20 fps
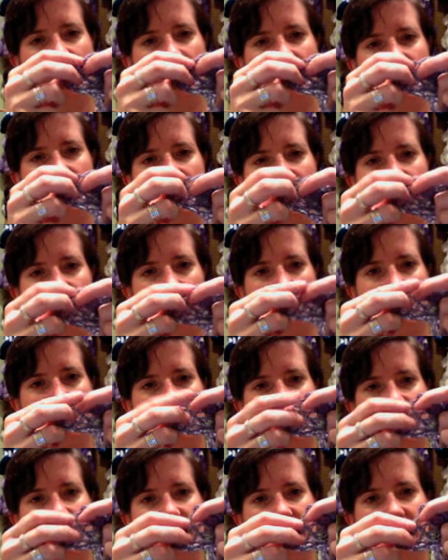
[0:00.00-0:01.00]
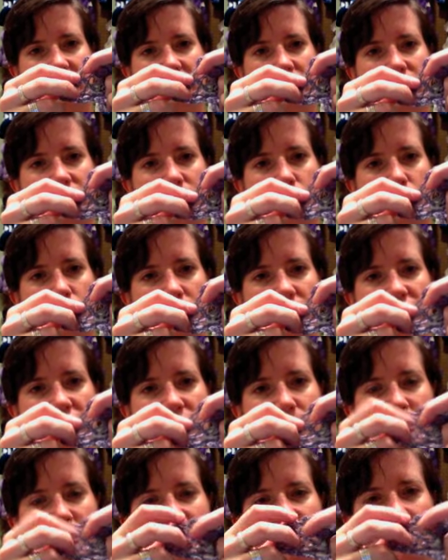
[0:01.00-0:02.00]
Now this is going to
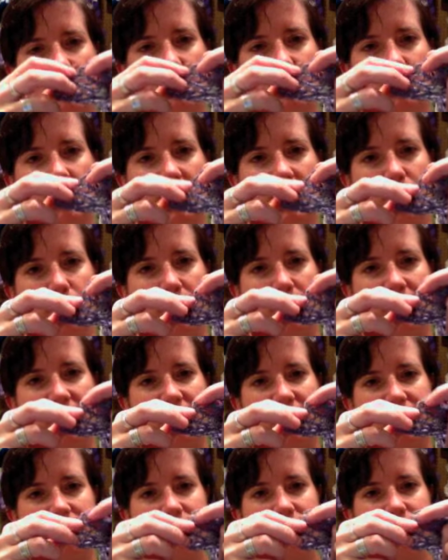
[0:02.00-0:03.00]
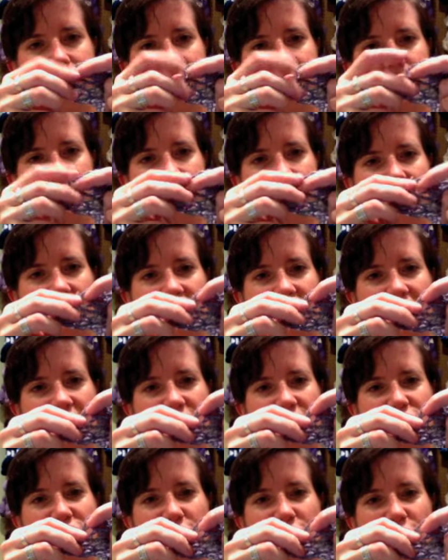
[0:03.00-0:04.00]
be a written pattern. It
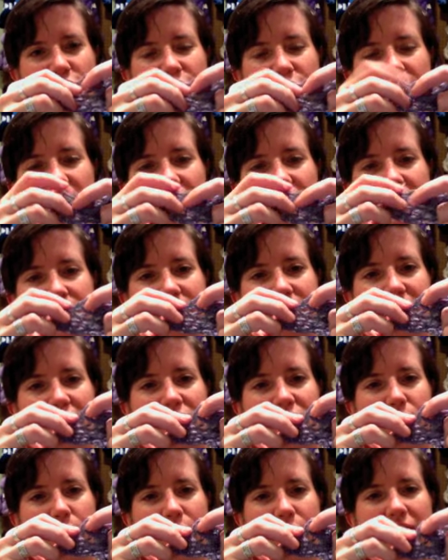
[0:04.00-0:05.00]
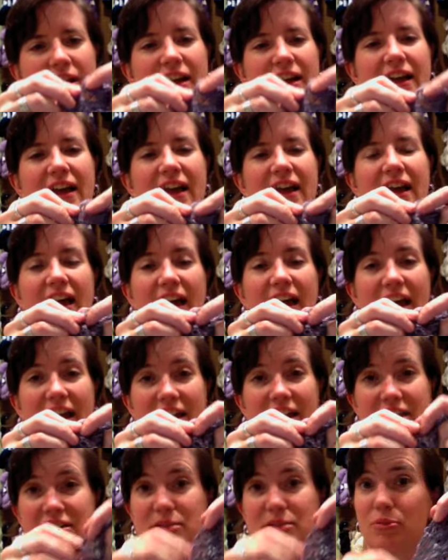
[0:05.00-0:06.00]
is currently available
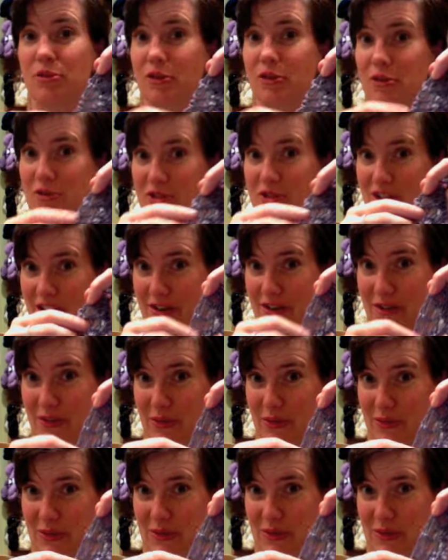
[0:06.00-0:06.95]
as project notes